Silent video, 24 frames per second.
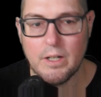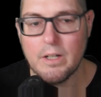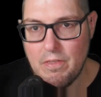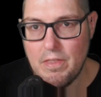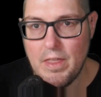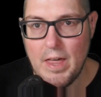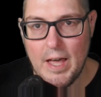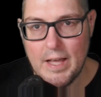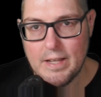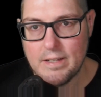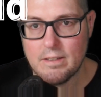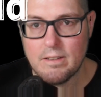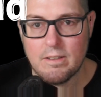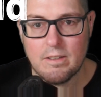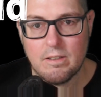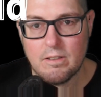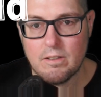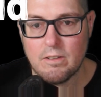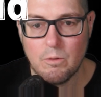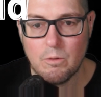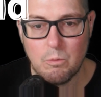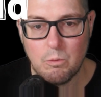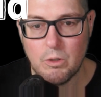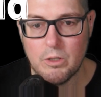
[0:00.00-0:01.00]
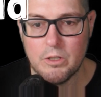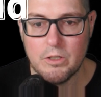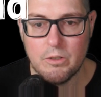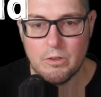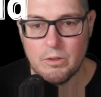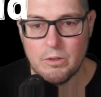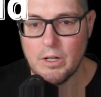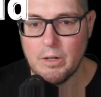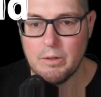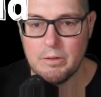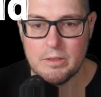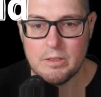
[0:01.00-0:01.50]
that's what
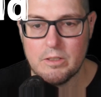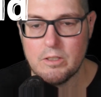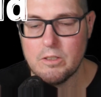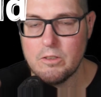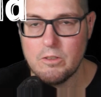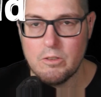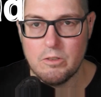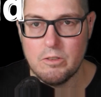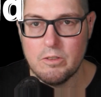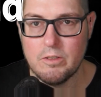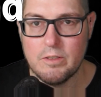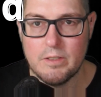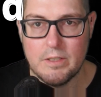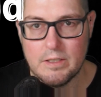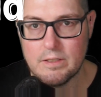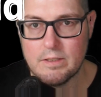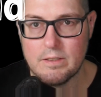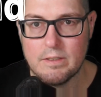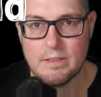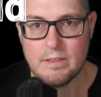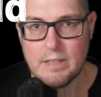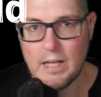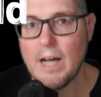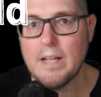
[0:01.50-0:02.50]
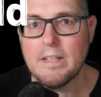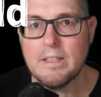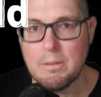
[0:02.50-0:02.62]
you're going to use this data